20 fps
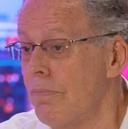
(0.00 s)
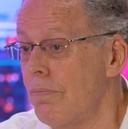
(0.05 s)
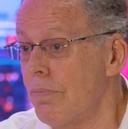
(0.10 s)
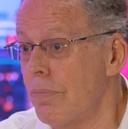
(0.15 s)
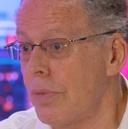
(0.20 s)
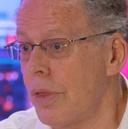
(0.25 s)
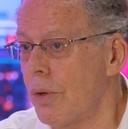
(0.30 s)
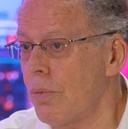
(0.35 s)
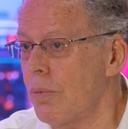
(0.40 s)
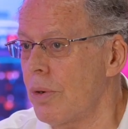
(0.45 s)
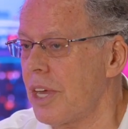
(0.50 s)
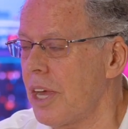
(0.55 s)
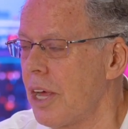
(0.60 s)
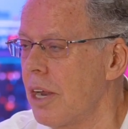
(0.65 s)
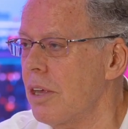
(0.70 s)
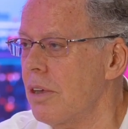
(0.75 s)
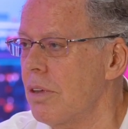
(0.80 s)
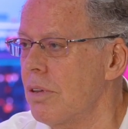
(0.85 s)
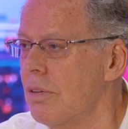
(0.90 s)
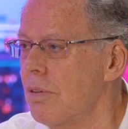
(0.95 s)
They were
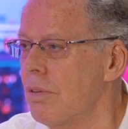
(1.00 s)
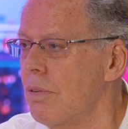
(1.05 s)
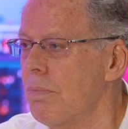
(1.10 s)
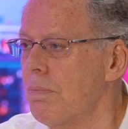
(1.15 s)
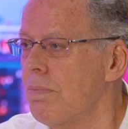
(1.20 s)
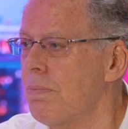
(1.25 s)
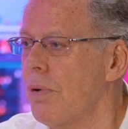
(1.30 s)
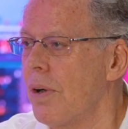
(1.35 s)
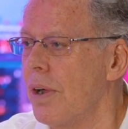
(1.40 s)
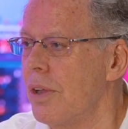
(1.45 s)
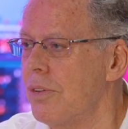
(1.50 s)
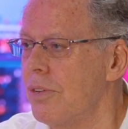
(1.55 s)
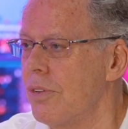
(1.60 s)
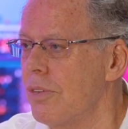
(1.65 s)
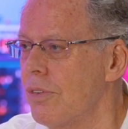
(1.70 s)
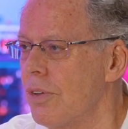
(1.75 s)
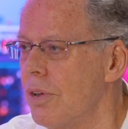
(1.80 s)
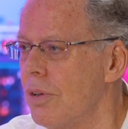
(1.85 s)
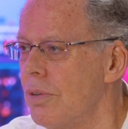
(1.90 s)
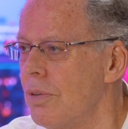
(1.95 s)
getting
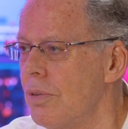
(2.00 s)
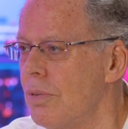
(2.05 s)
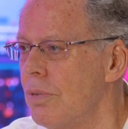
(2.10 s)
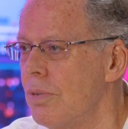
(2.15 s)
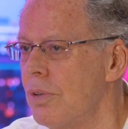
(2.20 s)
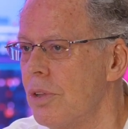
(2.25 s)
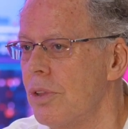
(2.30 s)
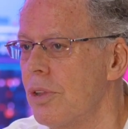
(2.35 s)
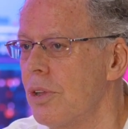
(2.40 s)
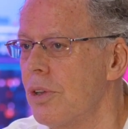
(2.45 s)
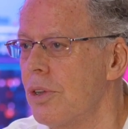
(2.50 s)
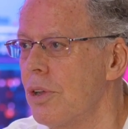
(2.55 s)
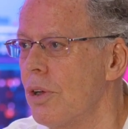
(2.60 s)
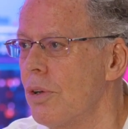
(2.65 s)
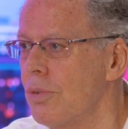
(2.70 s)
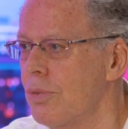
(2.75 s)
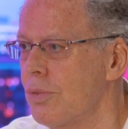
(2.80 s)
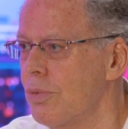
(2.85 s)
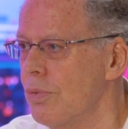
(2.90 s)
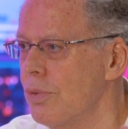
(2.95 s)
prednisone and the
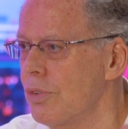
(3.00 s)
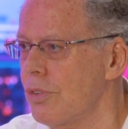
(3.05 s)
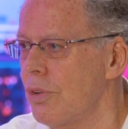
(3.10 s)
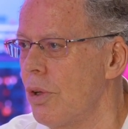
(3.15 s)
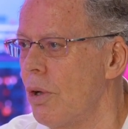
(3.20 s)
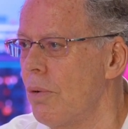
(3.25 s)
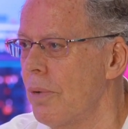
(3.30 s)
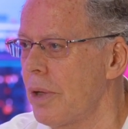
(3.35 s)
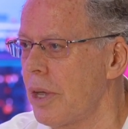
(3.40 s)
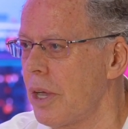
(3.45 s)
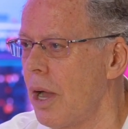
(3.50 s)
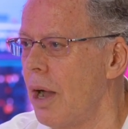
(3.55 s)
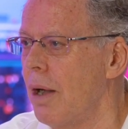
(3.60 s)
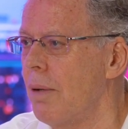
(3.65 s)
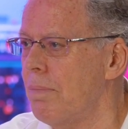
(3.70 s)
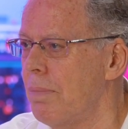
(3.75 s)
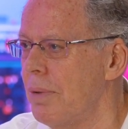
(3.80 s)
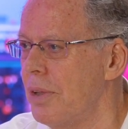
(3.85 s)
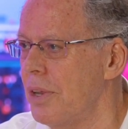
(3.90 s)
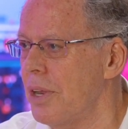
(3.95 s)
dose was going
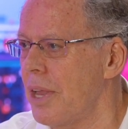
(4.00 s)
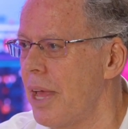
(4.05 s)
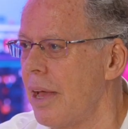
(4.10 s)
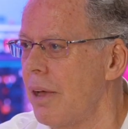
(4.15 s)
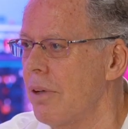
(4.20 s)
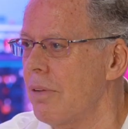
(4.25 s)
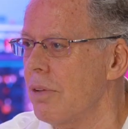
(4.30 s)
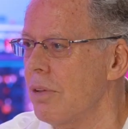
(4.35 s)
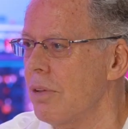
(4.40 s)
up and down